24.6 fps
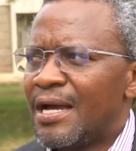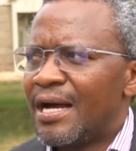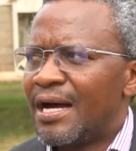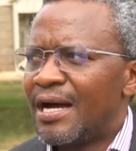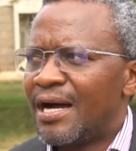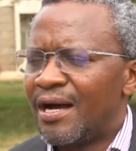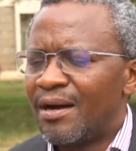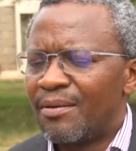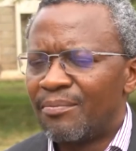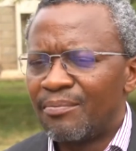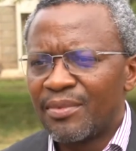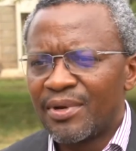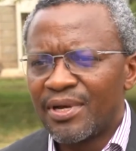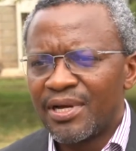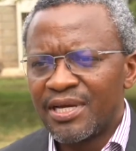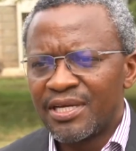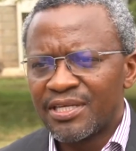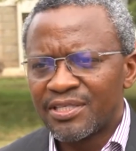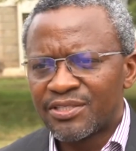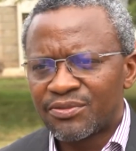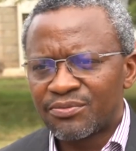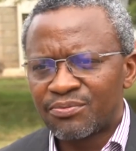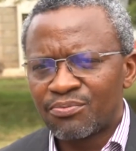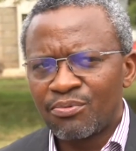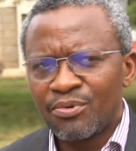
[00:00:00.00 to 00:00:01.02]

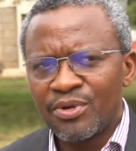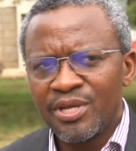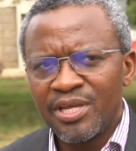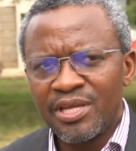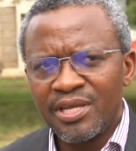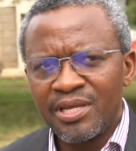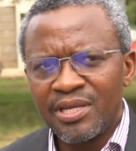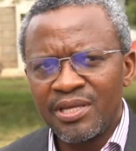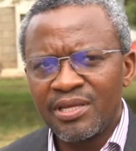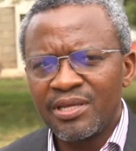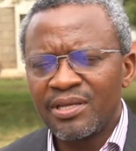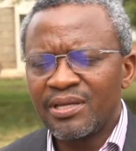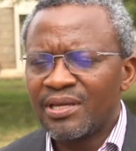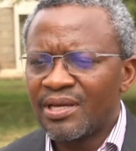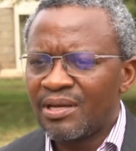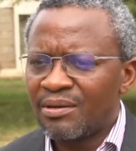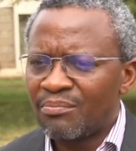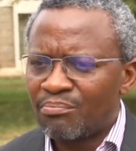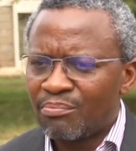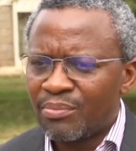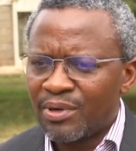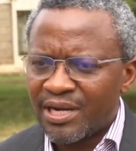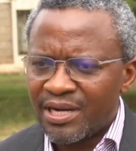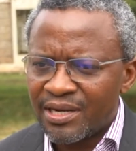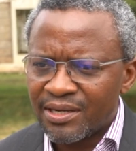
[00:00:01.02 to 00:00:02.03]
As we
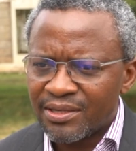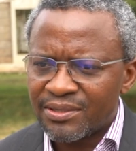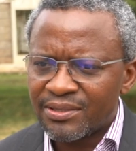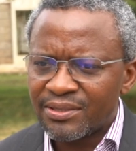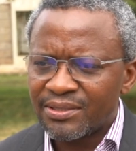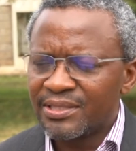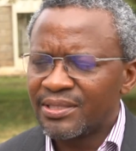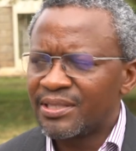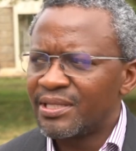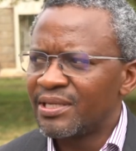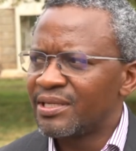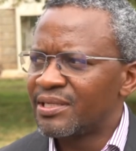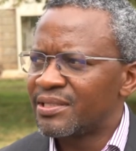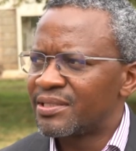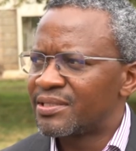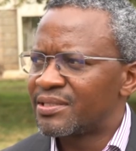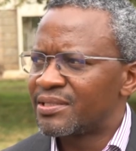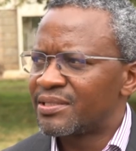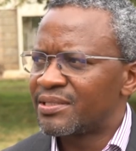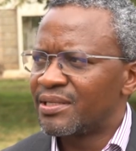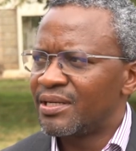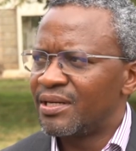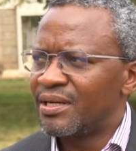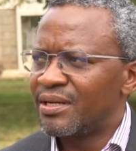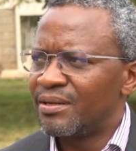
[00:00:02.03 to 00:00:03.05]
embark on
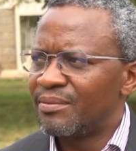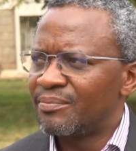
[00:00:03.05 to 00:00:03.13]
this